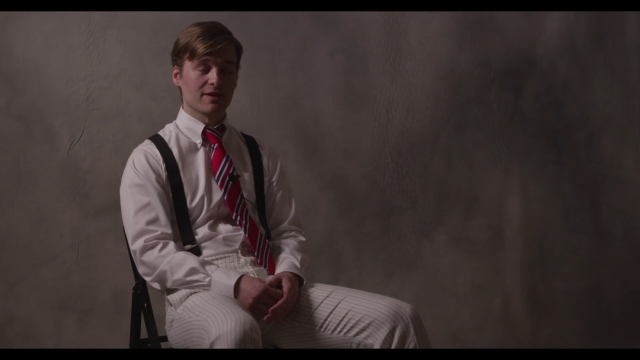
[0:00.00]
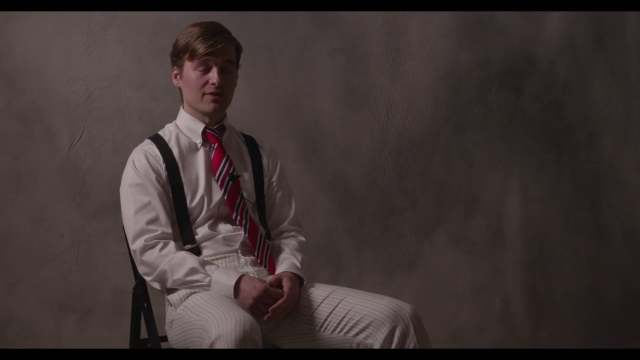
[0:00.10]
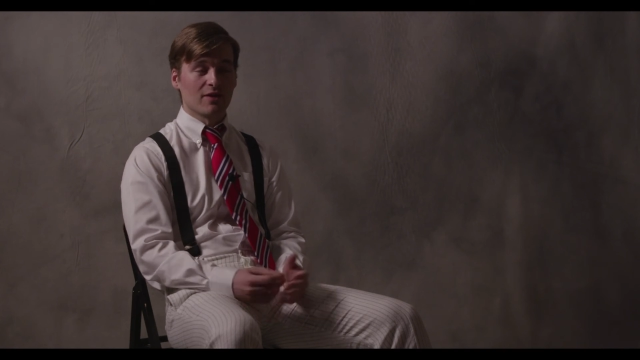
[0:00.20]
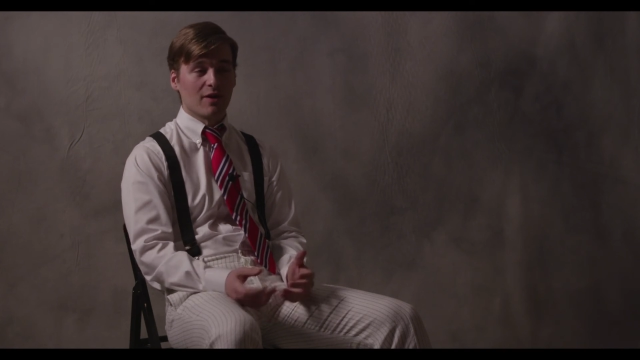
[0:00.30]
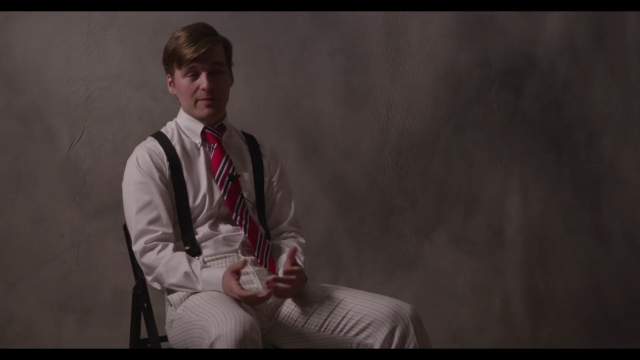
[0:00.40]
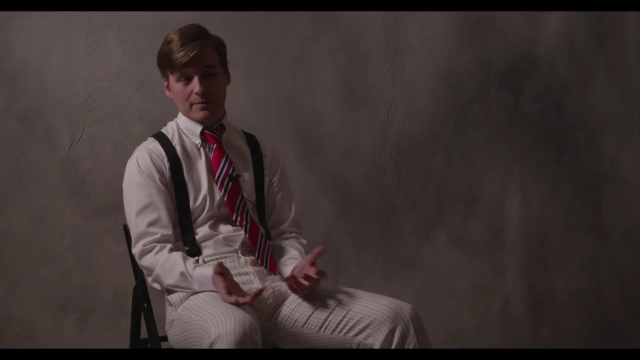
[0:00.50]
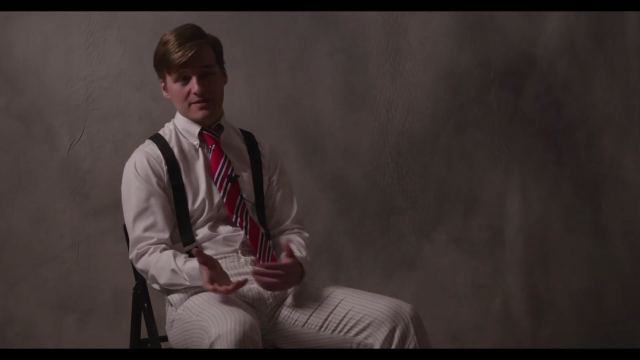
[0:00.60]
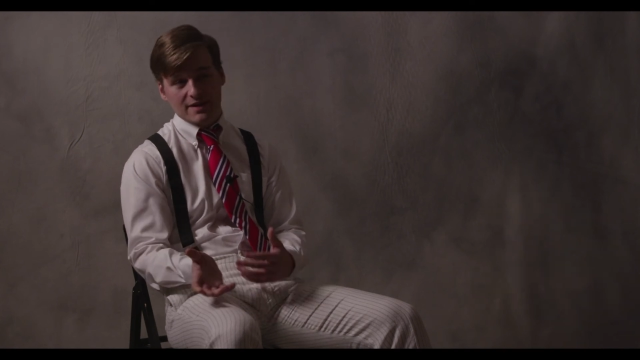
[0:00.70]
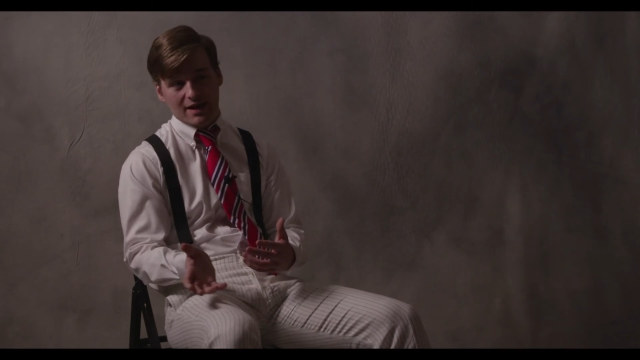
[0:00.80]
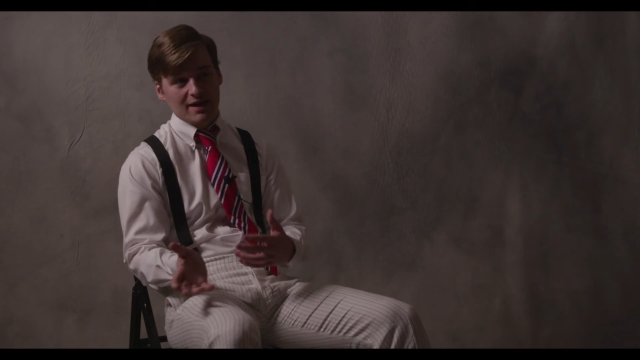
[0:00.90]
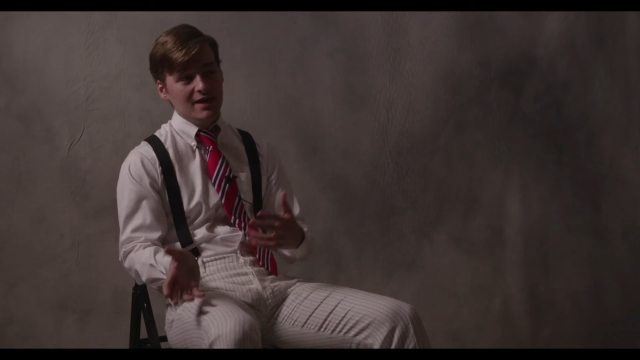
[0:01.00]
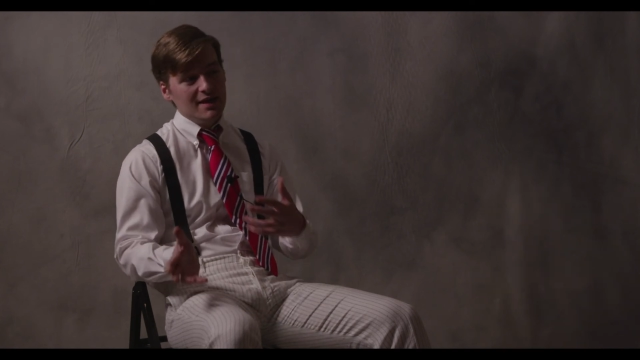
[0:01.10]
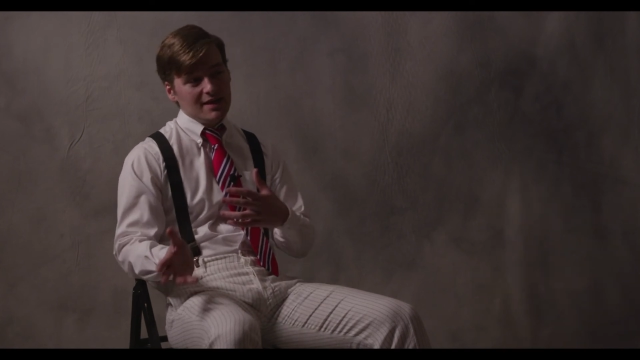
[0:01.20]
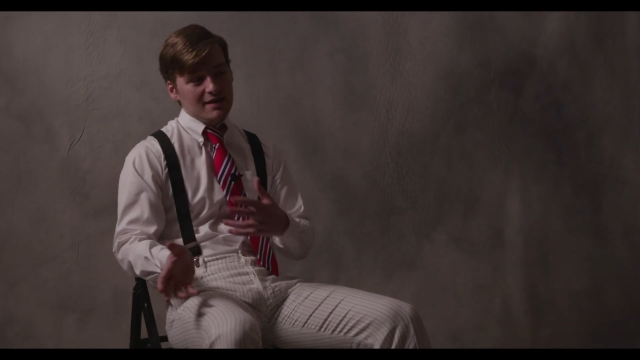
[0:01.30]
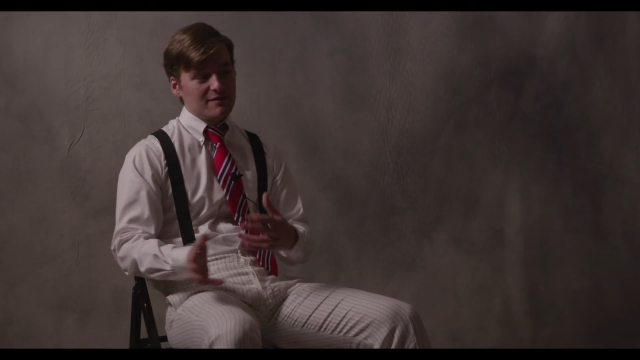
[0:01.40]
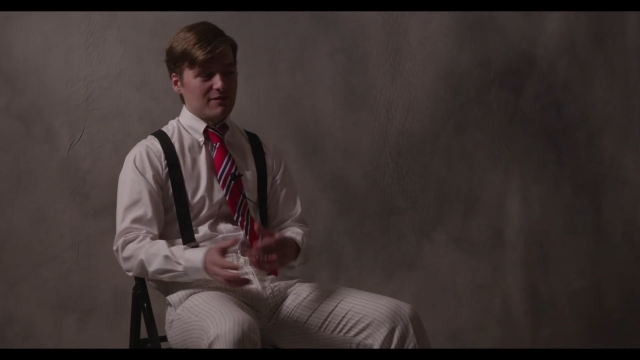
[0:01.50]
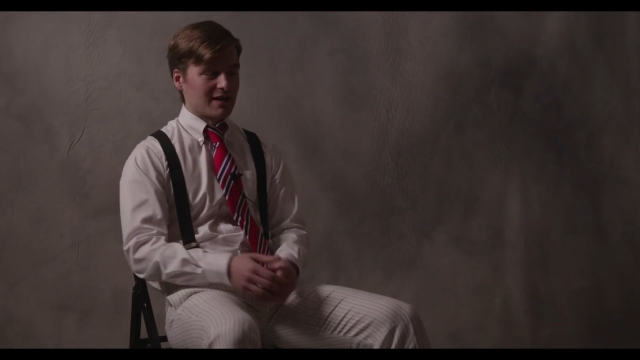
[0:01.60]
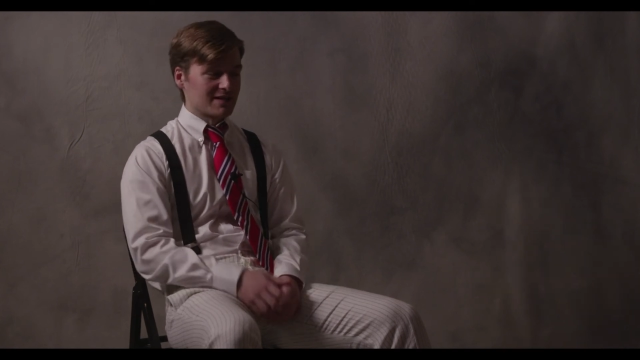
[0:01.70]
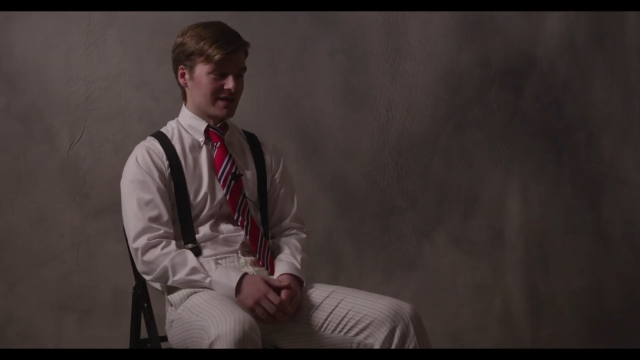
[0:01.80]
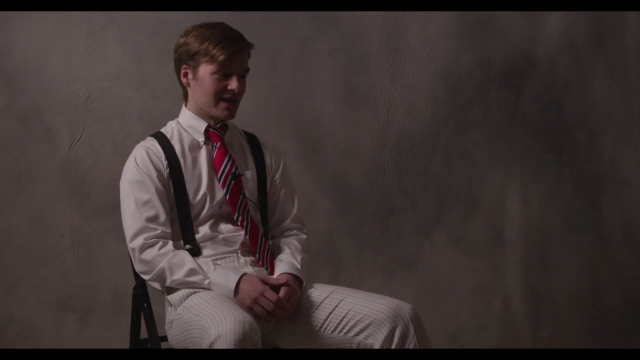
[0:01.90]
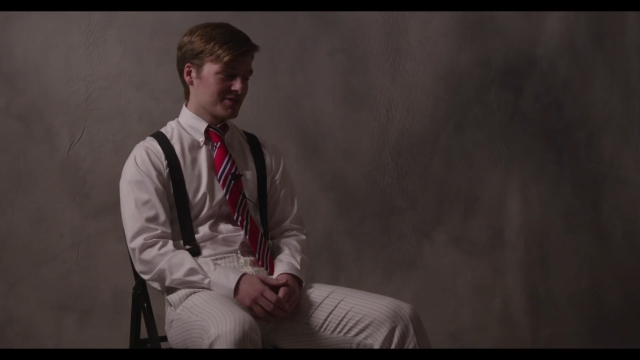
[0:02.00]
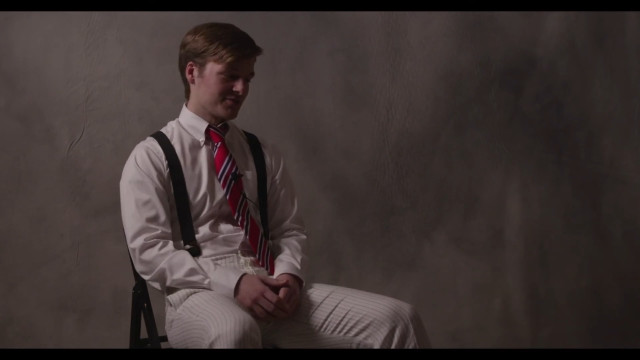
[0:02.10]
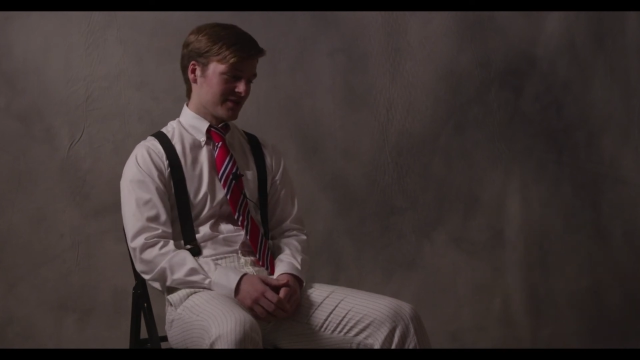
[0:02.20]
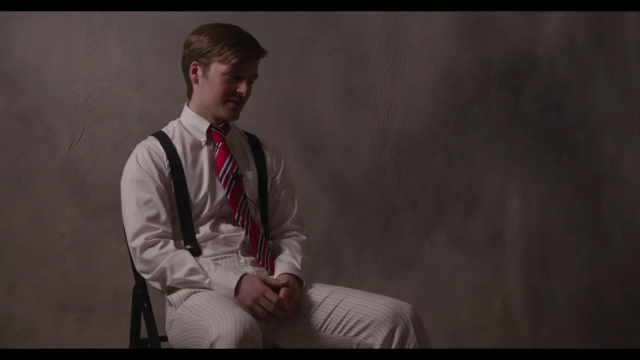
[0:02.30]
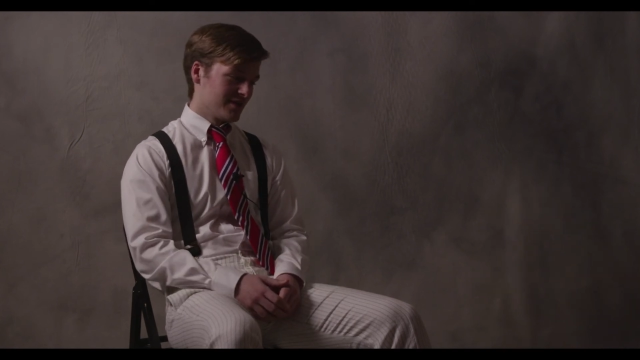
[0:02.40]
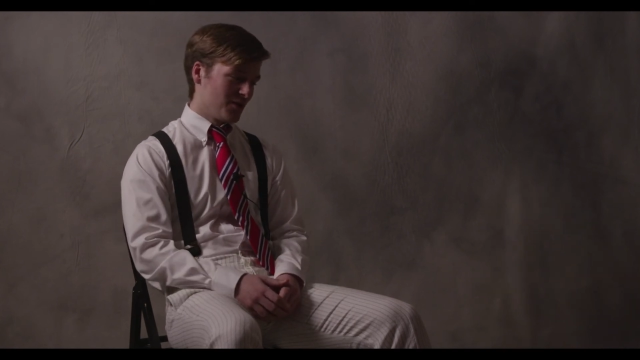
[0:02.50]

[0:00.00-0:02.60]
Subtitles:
I know a lot of people say like Frank Sinatra